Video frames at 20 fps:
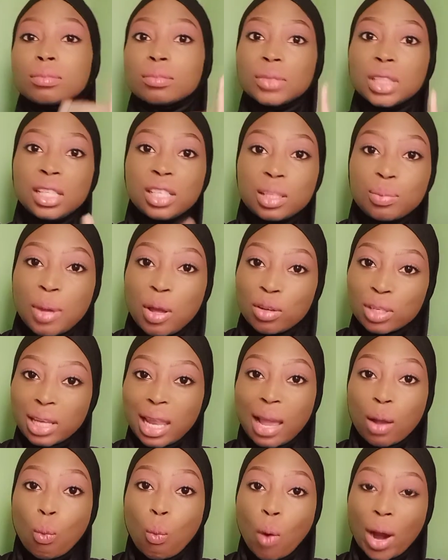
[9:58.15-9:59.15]
It smells
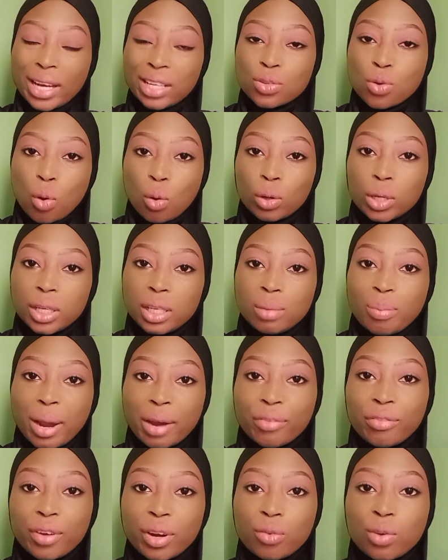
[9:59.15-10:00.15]
like White Orchid by
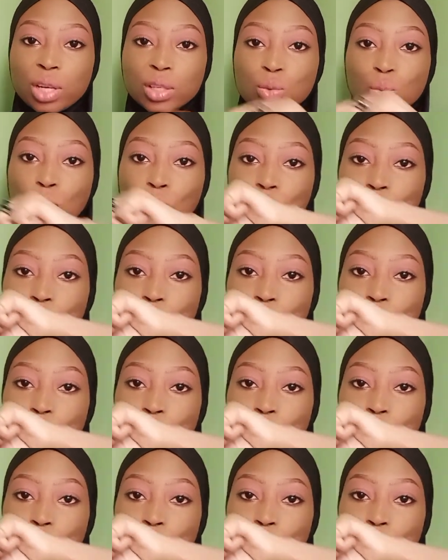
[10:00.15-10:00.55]
Fragrance World.